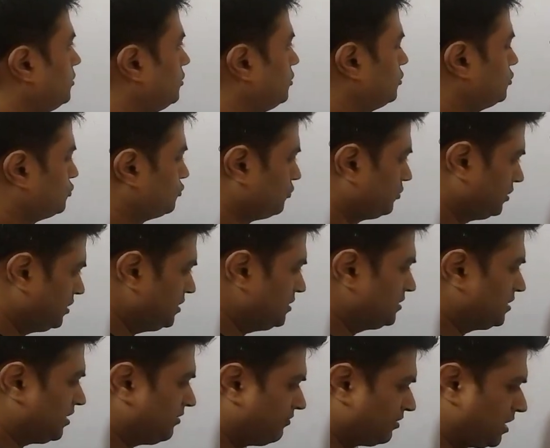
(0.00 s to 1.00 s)
So these
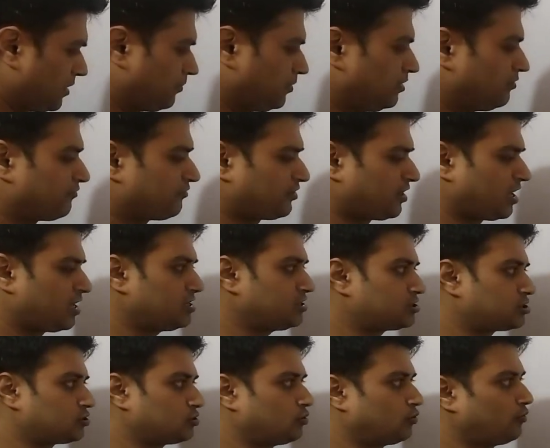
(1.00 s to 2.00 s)
are a couple of
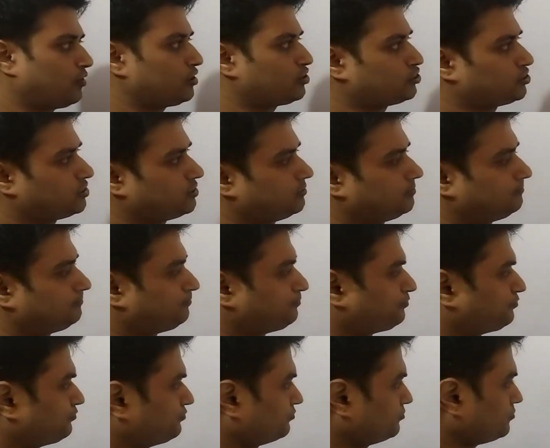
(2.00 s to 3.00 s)
things which
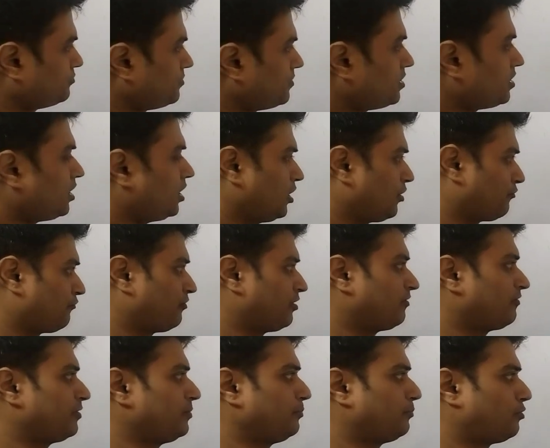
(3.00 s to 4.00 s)
are
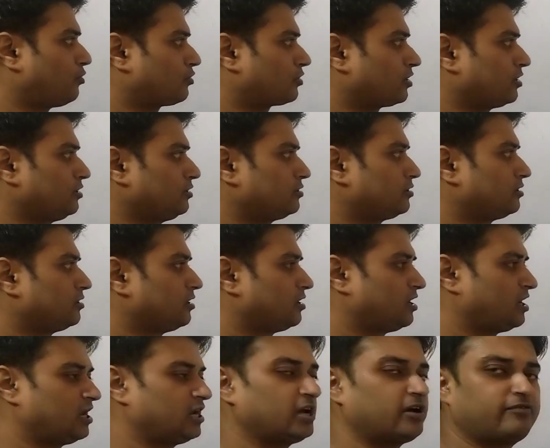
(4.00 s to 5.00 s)
very important
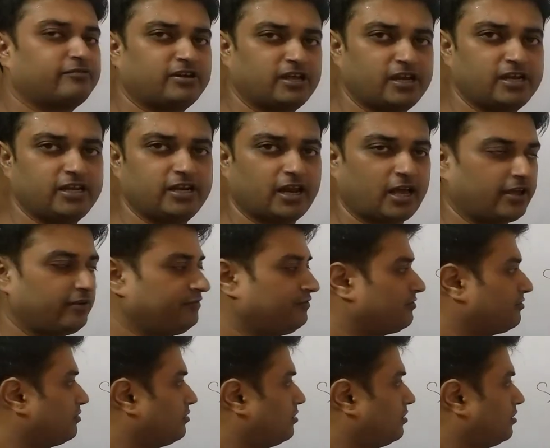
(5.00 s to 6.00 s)
in our daily life.
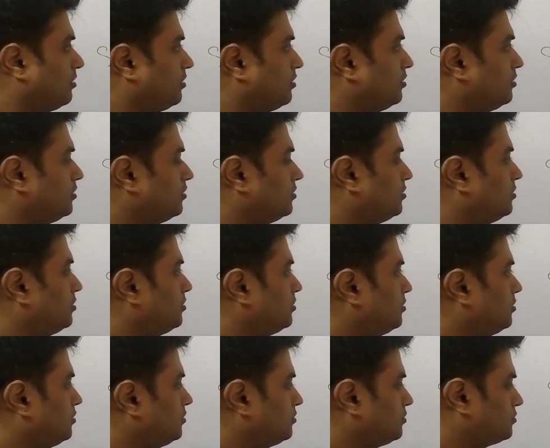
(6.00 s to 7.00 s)

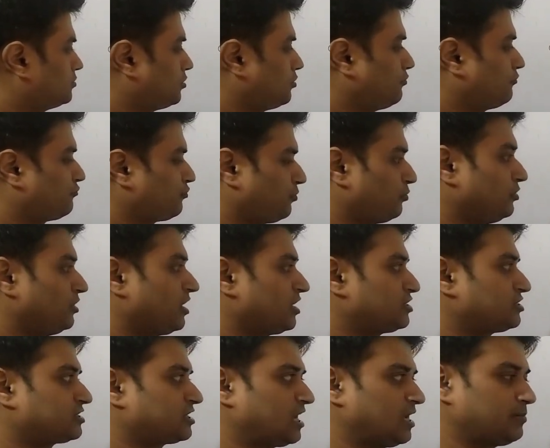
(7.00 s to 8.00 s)
So from the
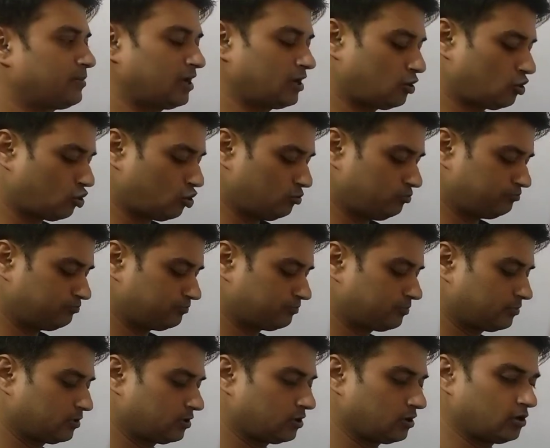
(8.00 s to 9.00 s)
next time, I hope
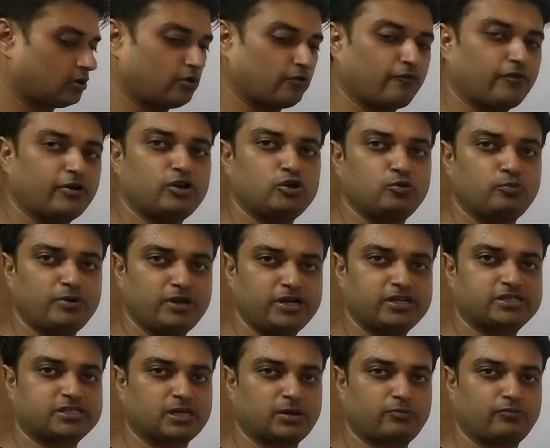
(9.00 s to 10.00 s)
when you meet
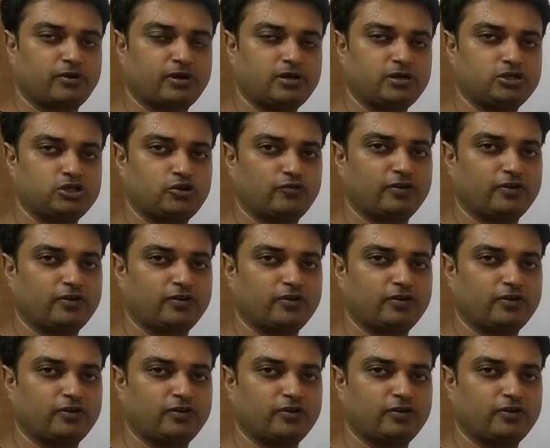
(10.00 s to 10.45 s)
someone,